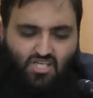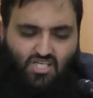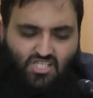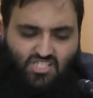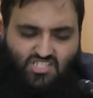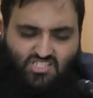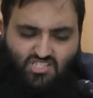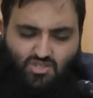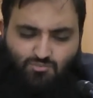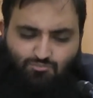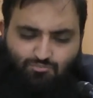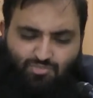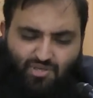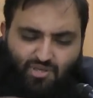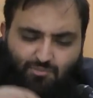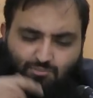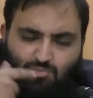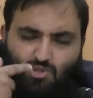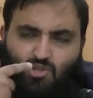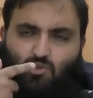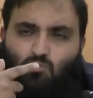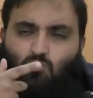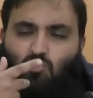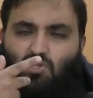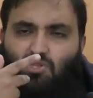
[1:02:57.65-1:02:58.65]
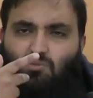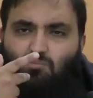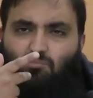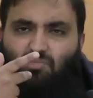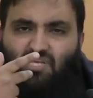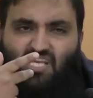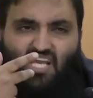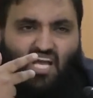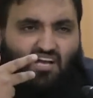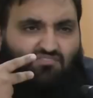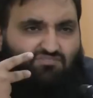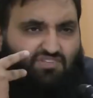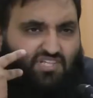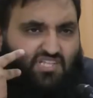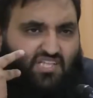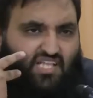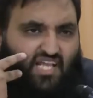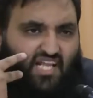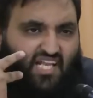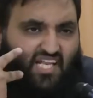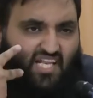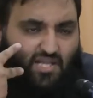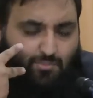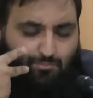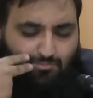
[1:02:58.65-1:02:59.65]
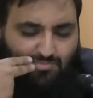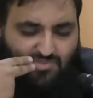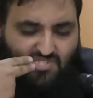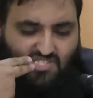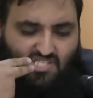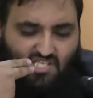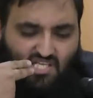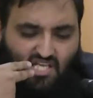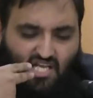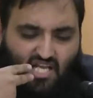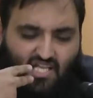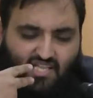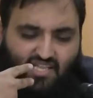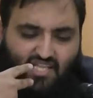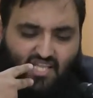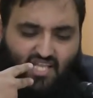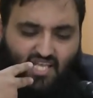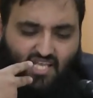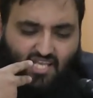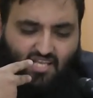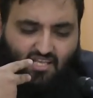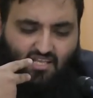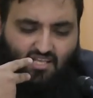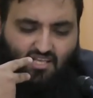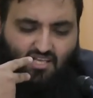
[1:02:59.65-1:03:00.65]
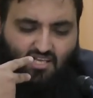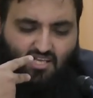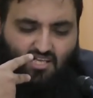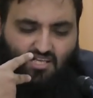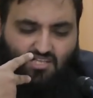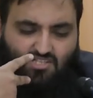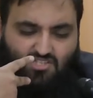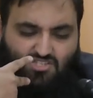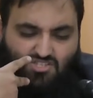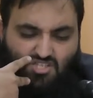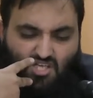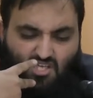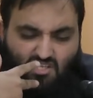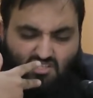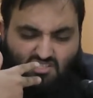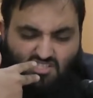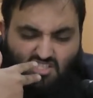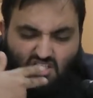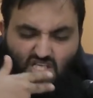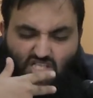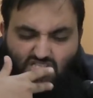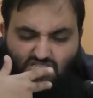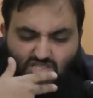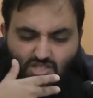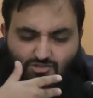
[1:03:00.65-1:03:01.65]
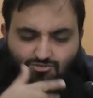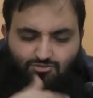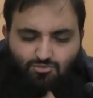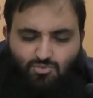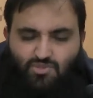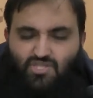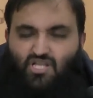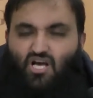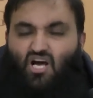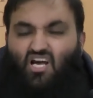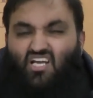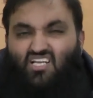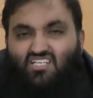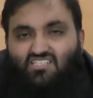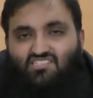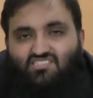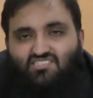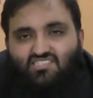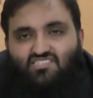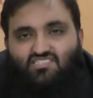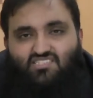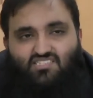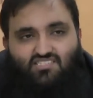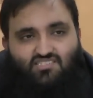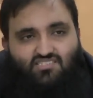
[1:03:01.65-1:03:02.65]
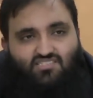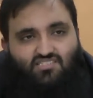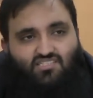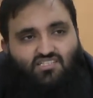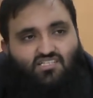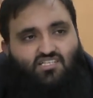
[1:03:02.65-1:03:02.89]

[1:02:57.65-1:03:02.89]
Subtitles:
Some people will be having their lips and their tongue cut off with iron scissors